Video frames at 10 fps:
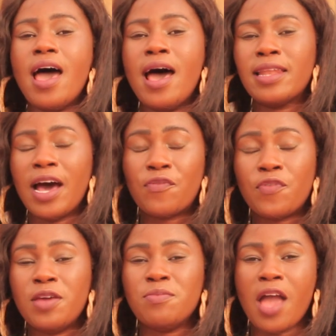And I
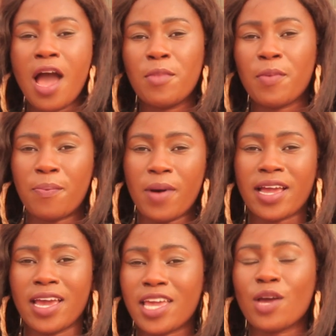feel me and
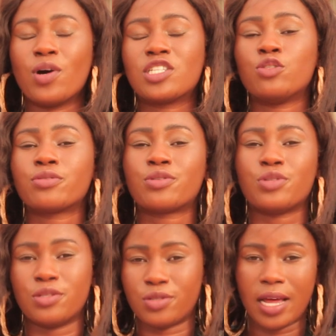papa cake questions to
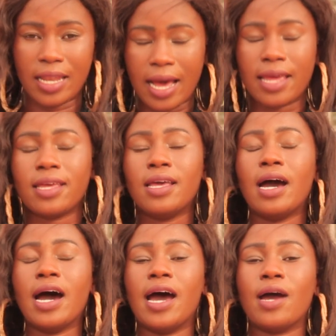see it's alive.
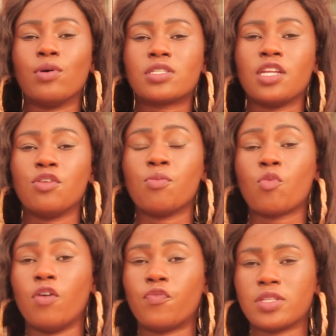I was sending you
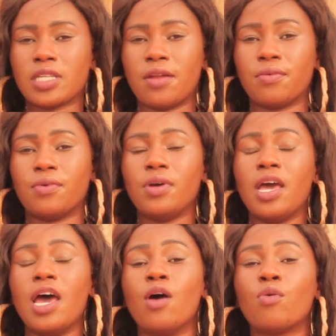comfort and
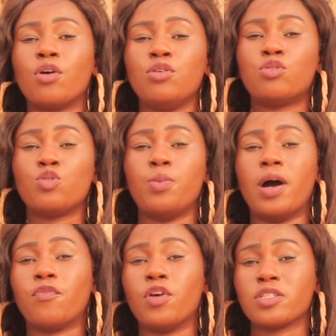Uko
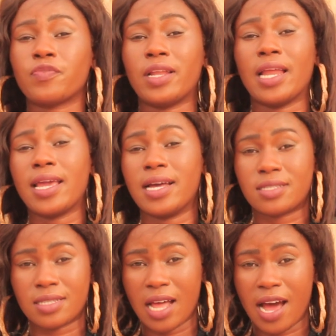YouTuber, Voice of
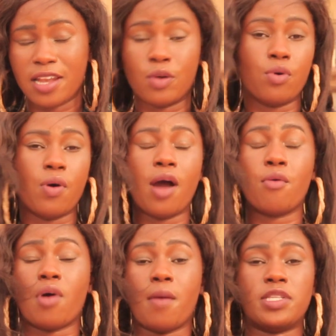Alliance, Nan, the
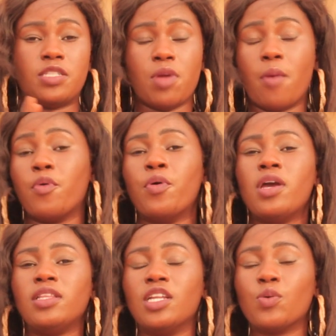Wawa, Uka bit me abo,
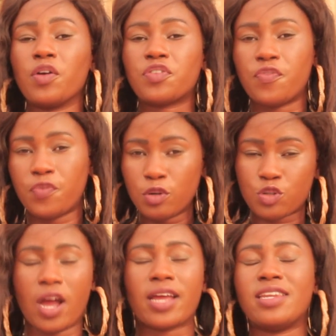then watch the full
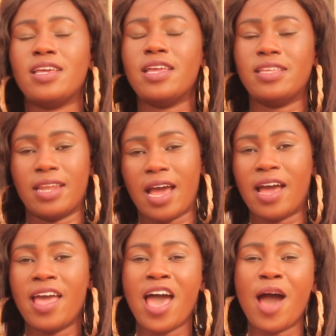track me in your
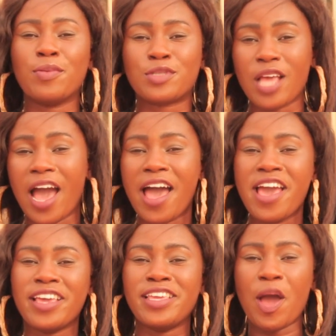eye. I will see ya,
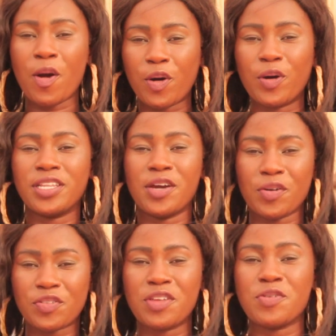young call, the
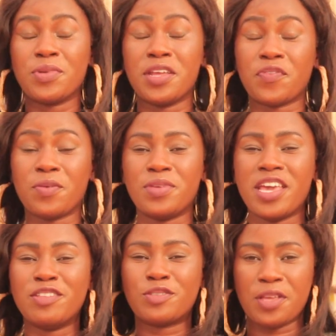uncle send you money for the
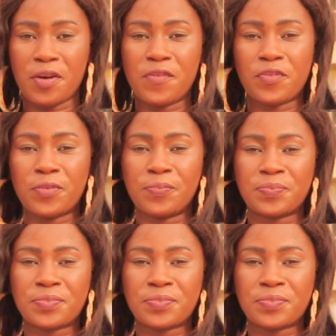NCA hopeful.